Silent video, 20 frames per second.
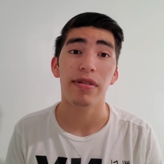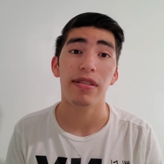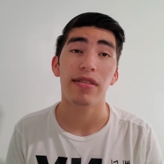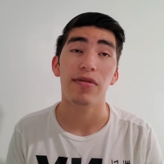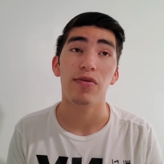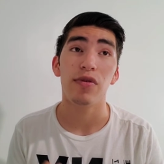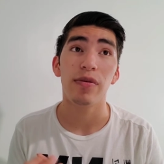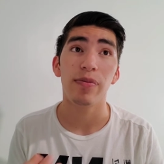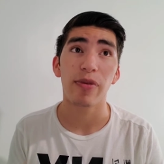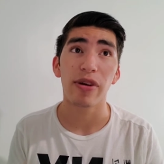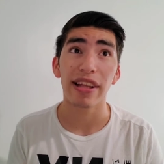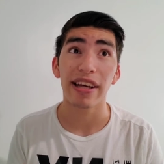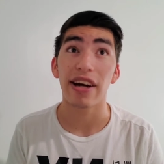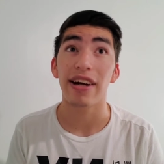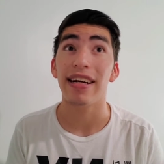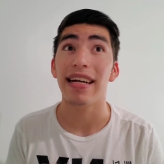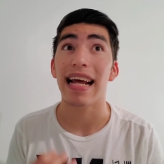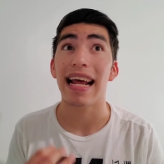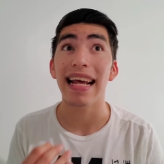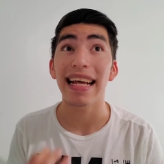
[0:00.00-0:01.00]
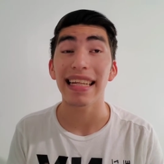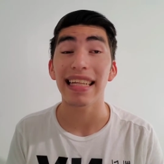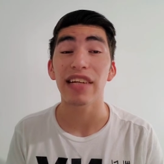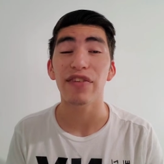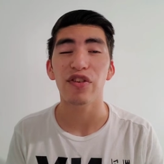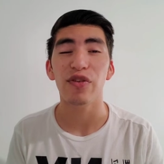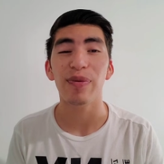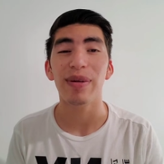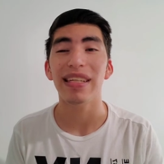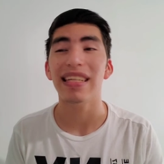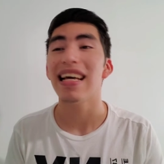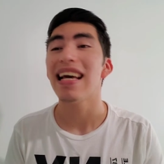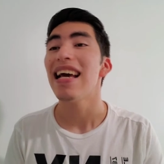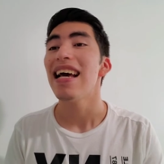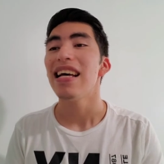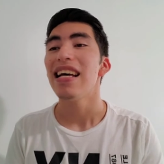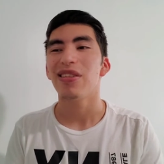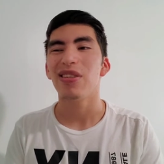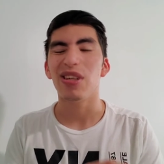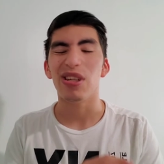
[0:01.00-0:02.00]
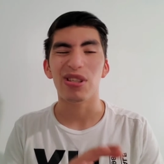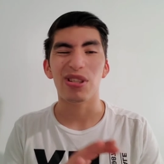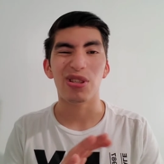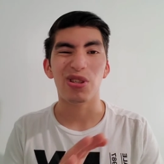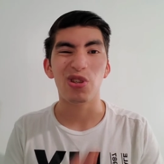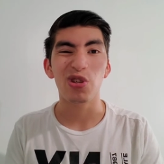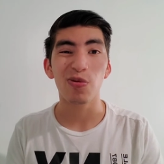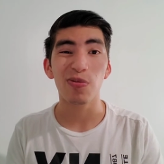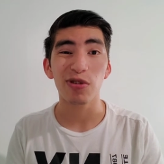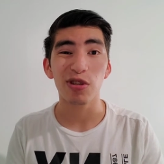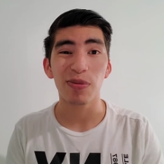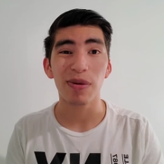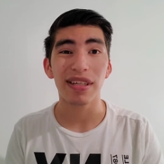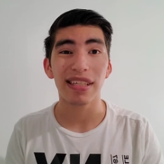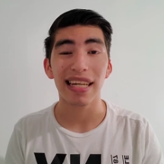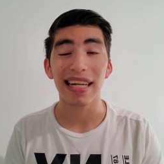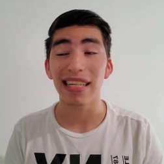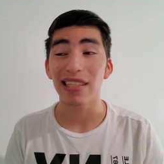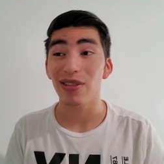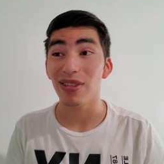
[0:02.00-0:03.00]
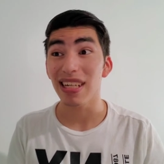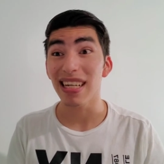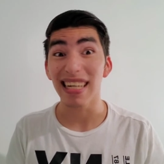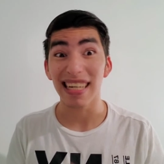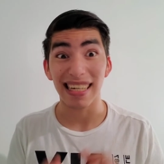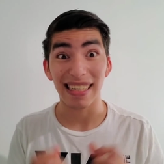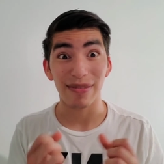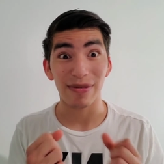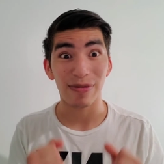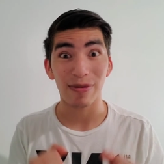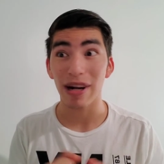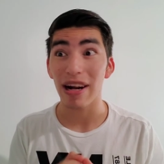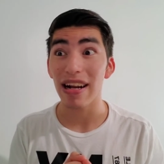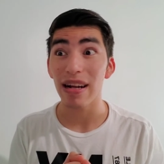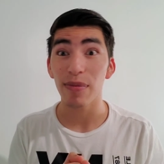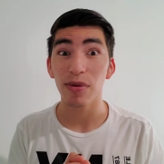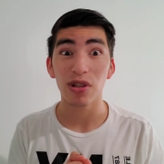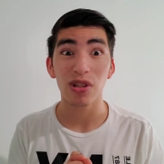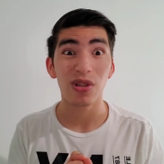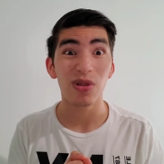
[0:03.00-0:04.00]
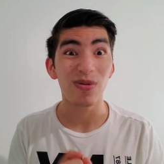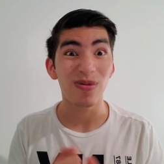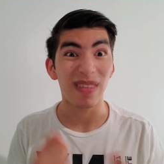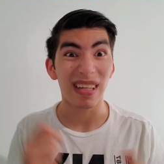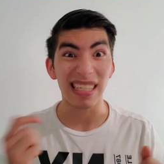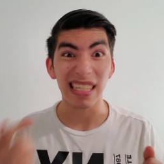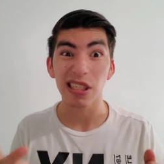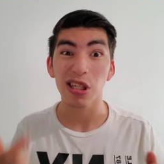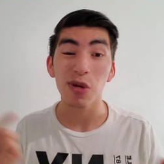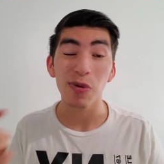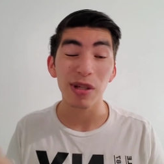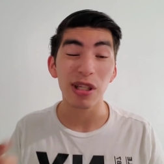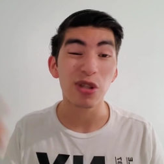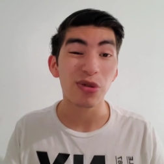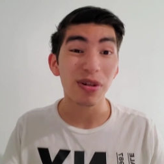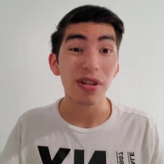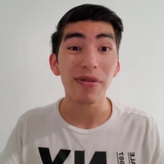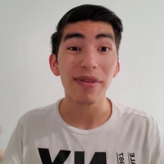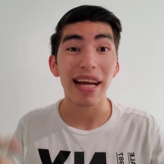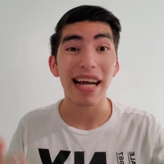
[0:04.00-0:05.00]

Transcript: since we barely gotten anything from it. So yeah, just super, super excited. So yeah, without any more to do, let's get started with this trailer